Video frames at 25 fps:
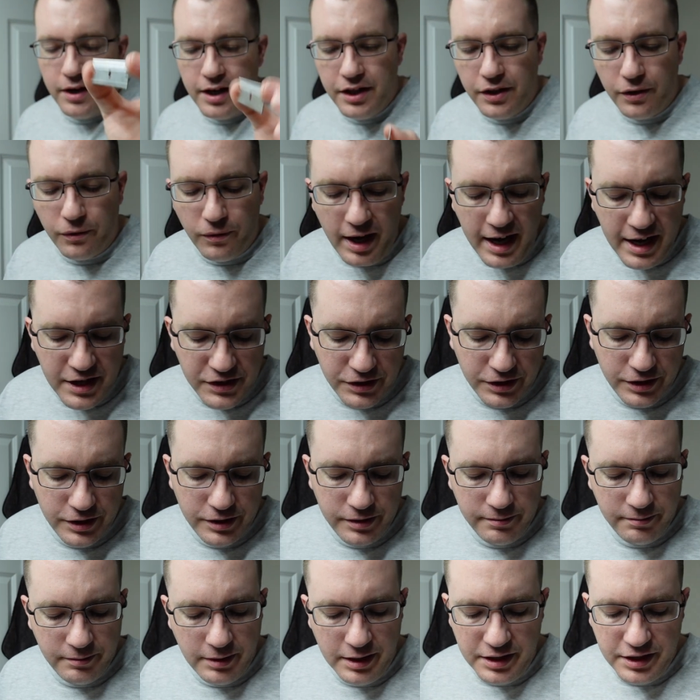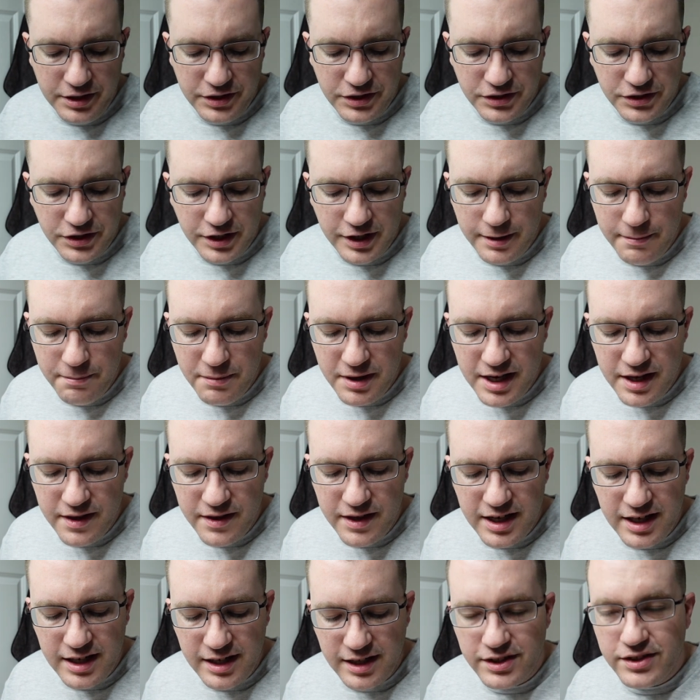in the razor, and this is gonna be
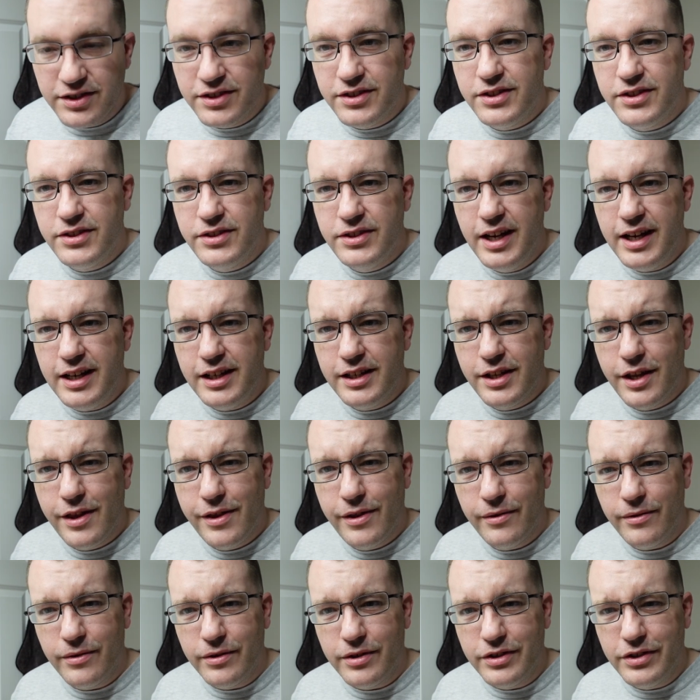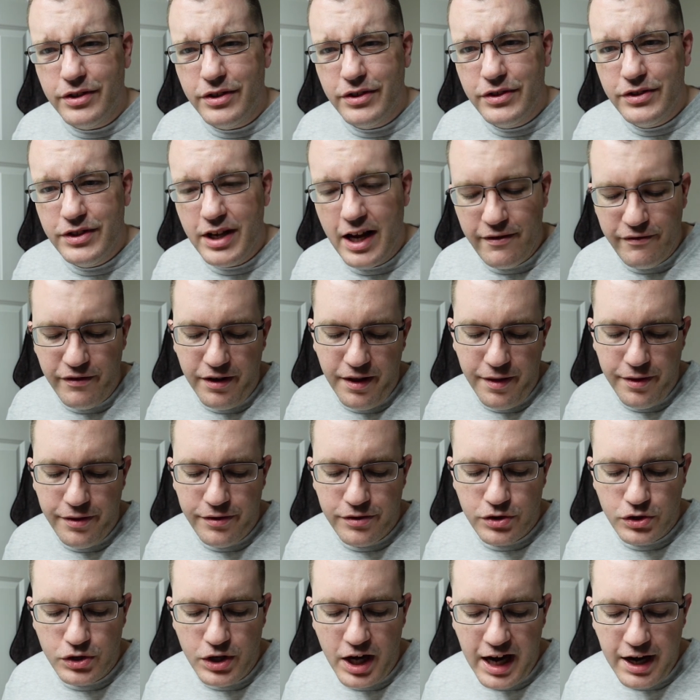the sixth or seventh
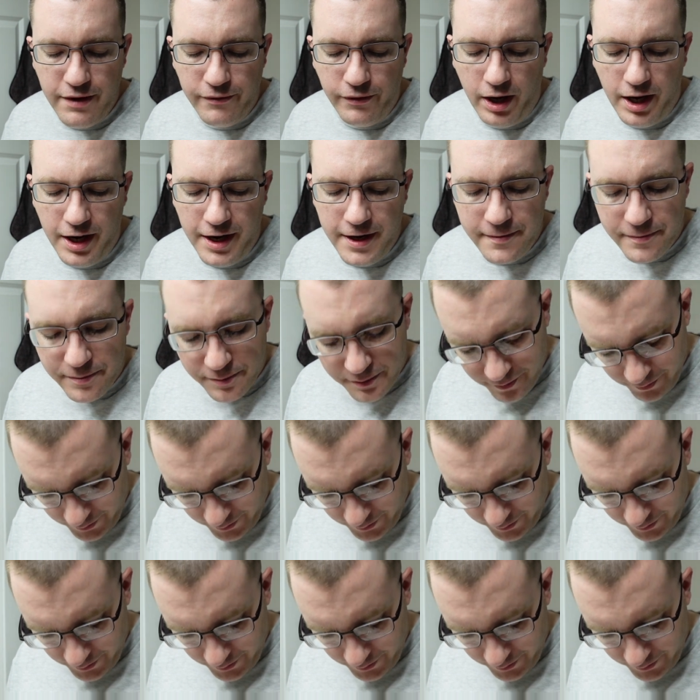shave on it.